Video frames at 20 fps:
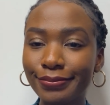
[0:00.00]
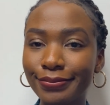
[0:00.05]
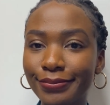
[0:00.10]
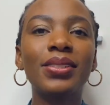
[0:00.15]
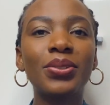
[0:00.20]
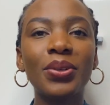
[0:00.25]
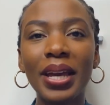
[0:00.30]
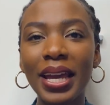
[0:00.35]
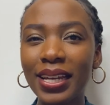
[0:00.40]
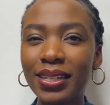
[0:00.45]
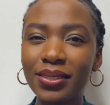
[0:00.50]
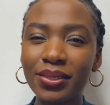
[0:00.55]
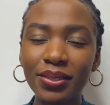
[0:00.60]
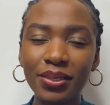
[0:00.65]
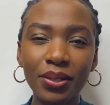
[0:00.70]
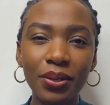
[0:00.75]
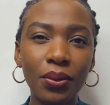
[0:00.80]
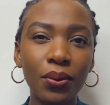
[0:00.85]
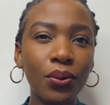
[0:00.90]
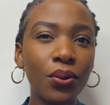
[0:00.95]
So add to
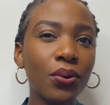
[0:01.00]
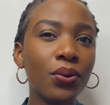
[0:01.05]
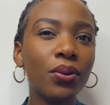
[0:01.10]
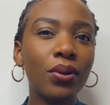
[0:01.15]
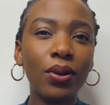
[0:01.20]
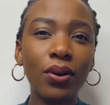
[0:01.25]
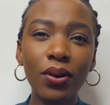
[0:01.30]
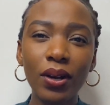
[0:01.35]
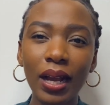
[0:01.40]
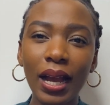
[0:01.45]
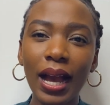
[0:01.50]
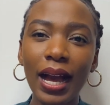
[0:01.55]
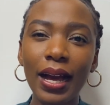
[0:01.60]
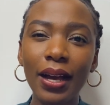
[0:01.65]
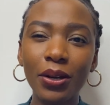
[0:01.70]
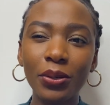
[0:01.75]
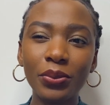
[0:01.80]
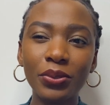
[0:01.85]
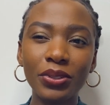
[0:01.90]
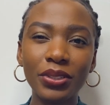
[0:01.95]
the whole long
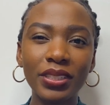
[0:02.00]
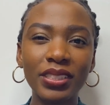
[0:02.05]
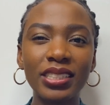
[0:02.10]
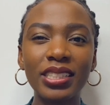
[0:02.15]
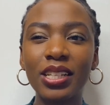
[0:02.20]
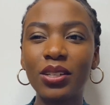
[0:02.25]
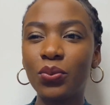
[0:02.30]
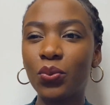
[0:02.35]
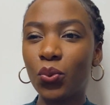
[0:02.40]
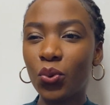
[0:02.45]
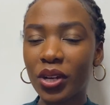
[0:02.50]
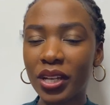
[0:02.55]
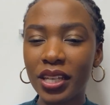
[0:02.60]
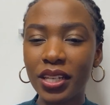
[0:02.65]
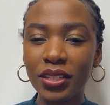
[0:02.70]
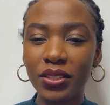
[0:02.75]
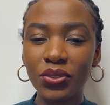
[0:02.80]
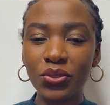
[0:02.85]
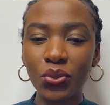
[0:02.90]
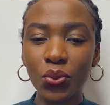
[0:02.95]
hours and
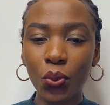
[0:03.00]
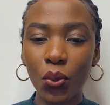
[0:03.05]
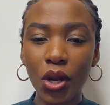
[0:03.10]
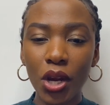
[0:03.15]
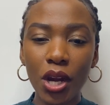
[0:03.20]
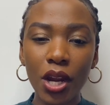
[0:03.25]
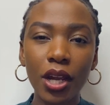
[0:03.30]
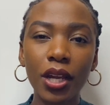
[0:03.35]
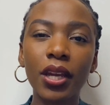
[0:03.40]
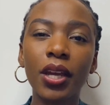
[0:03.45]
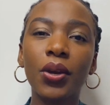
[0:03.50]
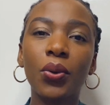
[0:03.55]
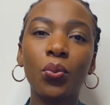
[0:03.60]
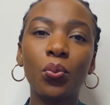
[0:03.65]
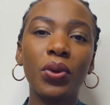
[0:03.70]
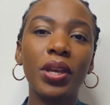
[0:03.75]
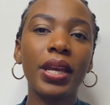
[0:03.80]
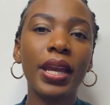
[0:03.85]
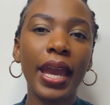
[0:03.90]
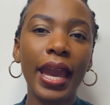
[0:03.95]
walking to work,
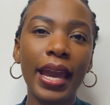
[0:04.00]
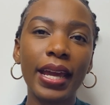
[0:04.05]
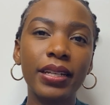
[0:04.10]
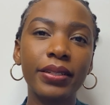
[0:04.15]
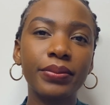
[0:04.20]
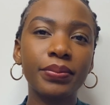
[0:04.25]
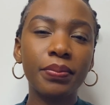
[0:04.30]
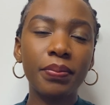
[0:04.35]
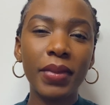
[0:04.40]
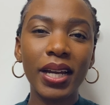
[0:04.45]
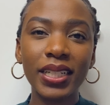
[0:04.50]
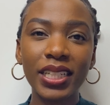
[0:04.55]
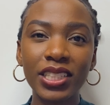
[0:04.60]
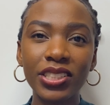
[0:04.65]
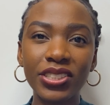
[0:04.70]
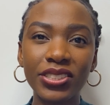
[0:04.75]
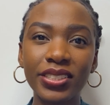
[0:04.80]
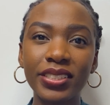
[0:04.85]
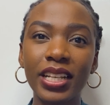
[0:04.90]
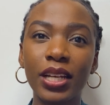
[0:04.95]
we had
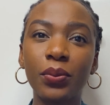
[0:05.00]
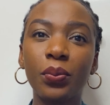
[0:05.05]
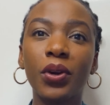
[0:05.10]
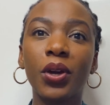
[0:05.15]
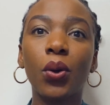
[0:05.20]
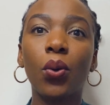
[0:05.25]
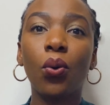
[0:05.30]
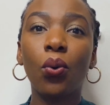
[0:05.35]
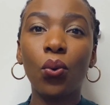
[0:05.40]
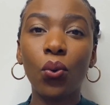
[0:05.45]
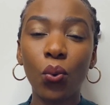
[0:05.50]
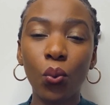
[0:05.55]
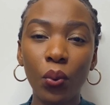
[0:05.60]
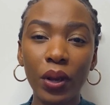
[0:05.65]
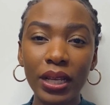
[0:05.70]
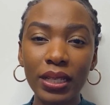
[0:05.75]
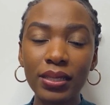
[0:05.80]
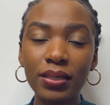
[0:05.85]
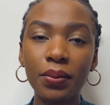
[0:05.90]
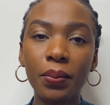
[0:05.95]
managers that were
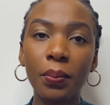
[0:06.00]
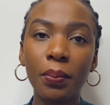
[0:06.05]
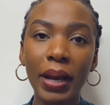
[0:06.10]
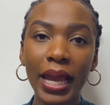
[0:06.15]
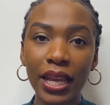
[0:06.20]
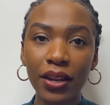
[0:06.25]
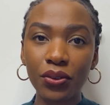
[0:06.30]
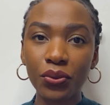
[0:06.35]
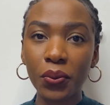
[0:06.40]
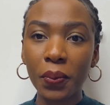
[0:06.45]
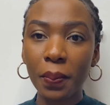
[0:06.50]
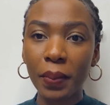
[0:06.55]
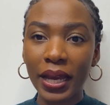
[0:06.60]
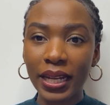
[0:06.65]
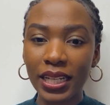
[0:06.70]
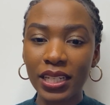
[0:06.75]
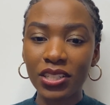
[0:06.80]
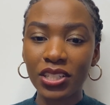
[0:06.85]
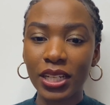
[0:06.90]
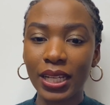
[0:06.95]
always
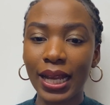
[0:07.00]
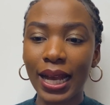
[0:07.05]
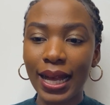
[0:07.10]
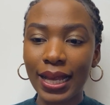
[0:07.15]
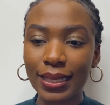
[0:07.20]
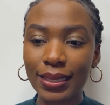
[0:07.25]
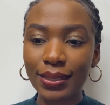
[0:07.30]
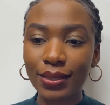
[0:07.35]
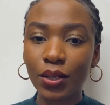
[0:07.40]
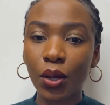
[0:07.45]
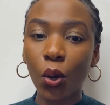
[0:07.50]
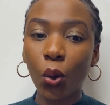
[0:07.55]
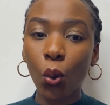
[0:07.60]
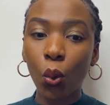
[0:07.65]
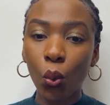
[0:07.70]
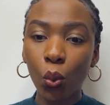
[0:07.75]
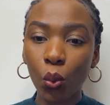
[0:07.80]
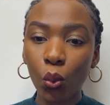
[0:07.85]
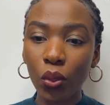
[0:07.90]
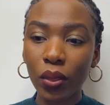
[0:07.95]
micromanaging us
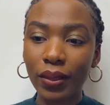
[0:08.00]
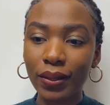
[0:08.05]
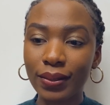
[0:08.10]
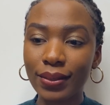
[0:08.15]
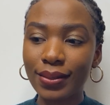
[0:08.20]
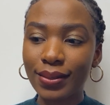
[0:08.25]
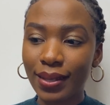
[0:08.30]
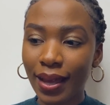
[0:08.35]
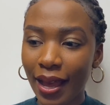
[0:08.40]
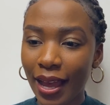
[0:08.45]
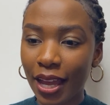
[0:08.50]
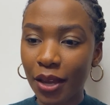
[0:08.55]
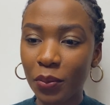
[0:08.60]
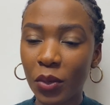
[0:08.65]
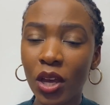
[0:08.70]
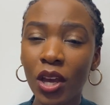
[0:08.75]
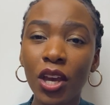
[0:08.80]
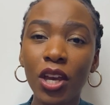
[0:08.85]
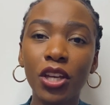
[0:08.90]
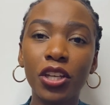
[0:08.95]
all the time.
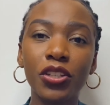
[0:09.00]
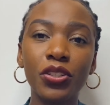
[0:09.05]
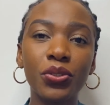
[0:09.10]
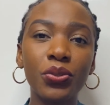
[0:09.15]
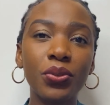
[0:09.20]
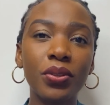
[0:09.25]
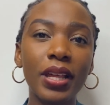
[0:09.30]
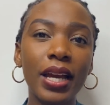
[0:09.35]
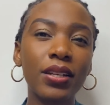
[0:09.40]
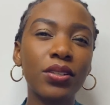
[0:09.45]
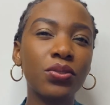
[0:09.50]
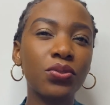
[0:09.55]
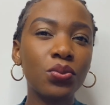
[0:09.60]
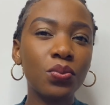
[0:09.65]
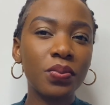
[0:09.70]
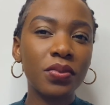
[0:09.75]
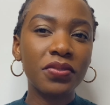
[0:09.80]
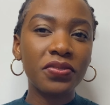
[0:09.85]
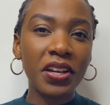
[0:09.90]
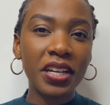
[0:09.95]
You know, that
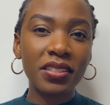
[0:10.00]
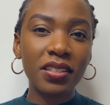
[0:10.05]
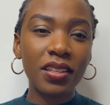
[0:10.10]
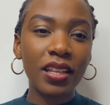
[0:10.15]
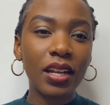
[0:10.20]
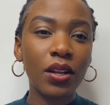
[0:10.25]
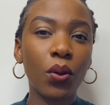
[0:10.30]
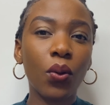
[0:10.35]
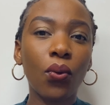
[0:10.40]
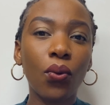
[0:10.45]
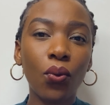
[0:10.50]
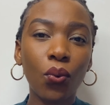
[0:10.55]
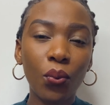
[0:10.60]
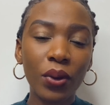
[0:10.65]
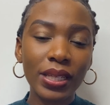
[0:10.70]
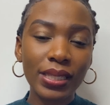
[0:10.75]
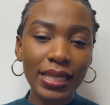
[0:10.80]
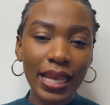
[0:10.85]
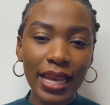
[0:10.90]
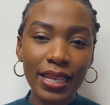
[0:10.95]
supervisor that
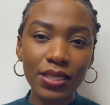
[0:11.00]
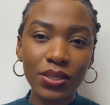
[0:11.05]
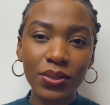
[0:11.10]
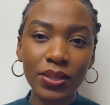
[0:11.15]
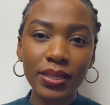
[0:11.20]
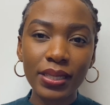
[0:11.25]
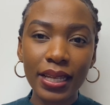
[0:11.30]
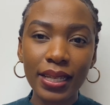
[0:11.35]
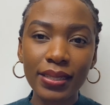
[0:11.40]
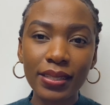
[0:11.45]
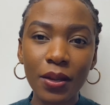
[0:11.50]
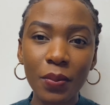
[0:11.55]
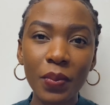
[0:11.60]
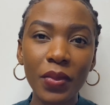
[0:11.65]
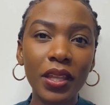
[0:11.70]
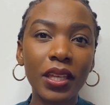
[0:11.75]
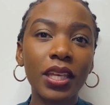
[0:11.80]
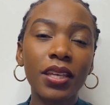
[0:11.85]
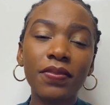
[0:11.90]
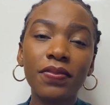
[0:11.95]
always has to say
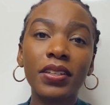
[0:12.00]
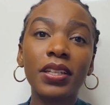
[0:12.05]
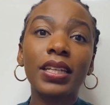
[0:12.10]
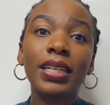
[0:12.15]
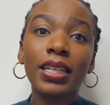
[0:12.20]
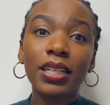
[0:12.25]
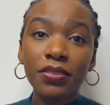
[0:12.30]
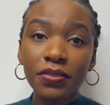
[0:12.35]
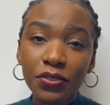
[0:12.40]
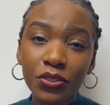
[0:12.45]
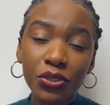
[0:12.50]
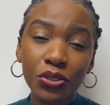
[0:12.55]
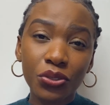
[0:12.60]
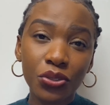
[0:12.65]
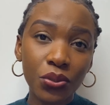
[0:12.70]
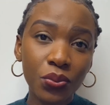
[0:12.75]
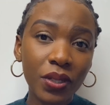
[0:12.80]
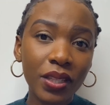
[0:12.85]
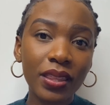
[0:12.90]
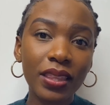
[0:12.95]
something, even if you're
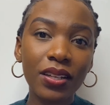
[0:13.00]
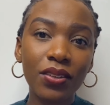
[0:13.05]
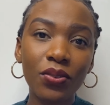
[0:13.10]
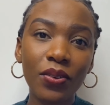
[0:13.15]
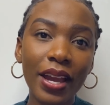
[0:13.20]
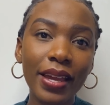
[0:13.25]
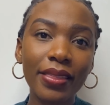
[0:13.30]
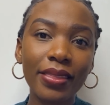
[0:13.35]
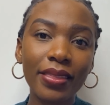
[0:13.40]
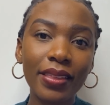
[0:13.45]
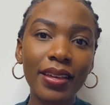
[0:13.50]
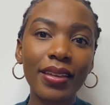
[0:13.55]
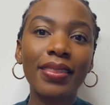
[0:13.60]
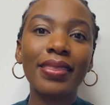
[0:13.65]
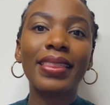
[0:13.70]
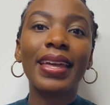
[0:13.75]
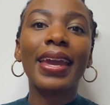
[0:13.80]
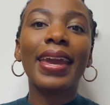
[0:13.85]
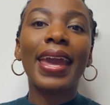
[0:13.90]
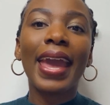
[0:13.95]
doing the right thing,
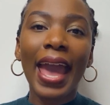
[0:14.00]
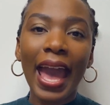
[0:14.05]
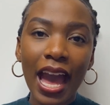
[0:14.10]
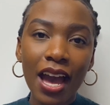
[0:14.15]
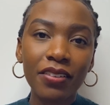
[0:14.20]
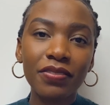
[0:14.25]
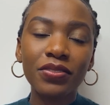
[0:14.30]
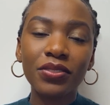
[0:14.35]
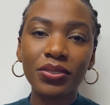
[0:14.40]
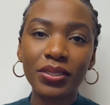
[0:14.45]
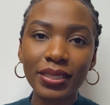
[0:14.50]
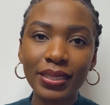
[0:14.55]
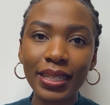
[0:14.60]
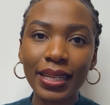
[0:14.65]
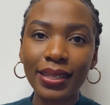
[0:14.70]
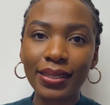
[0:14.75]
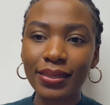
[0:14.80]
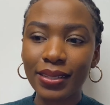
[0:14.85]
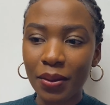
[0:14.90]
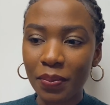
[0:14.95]
they have to
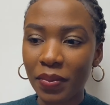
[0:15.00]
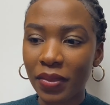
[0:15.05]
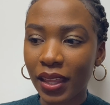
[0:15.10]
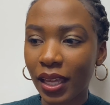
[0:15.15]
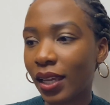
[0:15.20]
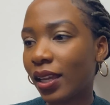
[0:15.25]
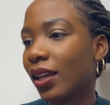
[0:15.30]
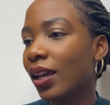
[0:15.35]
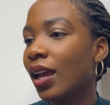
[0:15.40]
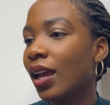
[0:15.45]
say something.